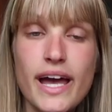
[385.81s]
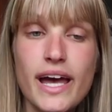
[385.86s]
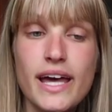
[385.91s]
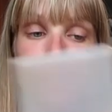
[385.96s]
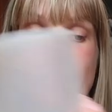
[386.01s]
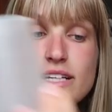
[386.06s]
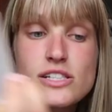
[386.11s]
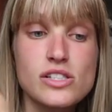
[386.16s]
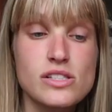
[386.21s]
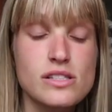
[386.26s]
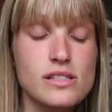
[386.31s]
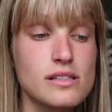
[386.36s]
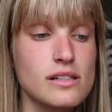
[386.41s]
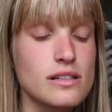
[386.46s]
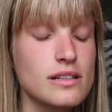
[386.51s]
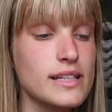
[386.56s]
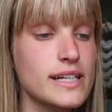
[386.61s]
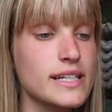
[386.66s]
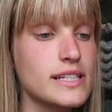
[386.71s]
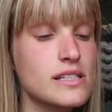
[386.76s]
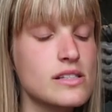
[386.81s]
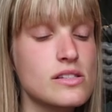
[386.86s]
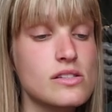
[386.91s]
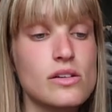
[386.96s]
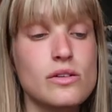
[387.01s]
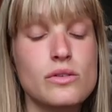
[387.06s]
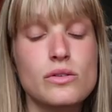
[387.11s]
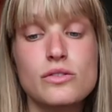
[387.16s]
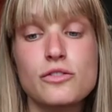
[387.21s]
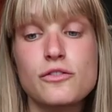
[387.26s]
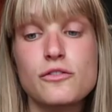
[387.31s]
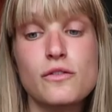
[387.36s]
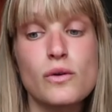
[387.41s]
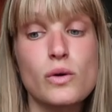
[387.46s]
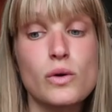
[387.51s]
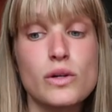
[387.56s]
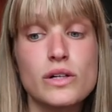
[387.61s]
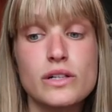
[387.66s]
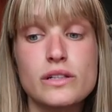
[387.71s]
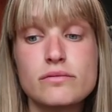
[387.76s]
and I just let it soak
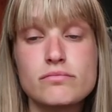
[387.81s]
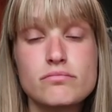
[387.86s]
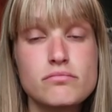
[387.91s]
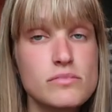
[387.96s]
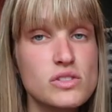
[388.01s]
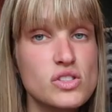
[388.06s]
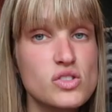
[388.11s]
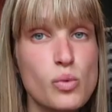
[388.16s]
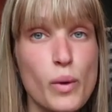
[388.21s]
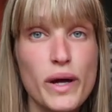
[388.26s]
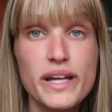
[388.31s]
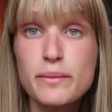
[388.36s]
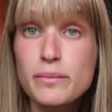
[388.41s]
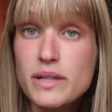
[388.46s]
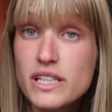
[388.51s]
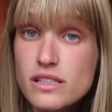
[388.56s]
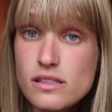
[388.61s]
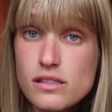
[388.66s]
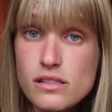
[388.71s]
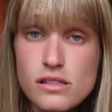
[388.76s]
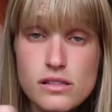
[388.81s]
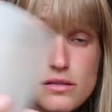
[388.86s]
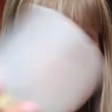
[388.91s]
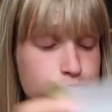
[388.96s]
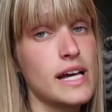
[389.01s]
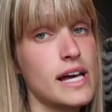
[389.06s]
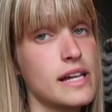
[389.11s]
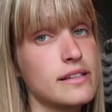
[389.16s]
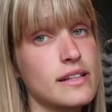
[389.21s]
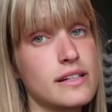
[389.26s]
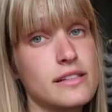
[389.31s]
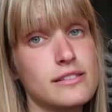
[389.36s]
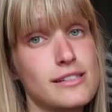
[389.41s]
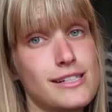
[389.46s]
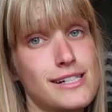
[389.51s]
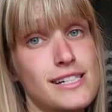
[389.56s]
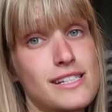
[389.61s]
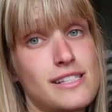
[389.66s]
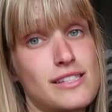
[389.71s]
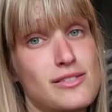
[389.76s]
for 20 minutes and then
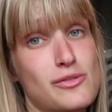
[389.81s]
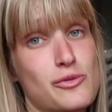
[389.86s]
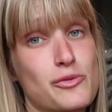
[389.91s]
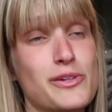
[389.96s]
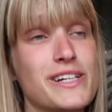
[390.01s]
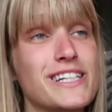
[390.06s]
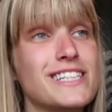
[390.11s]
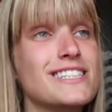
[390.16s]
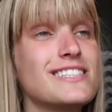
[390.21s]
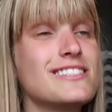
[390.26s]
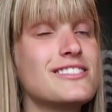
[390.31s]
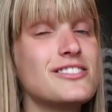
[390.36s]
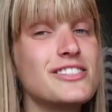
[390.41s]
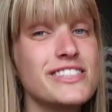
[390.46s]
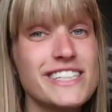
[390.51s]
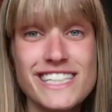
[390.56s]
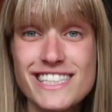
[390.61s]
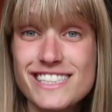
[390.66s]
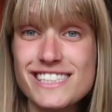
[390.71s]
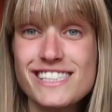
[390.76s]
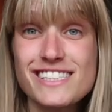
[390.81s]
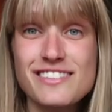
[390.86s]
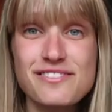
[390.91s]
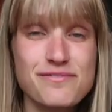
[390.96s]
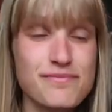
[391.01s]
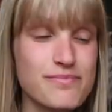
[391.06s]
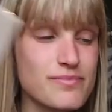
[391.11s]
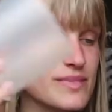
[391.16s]
it's ready to eat.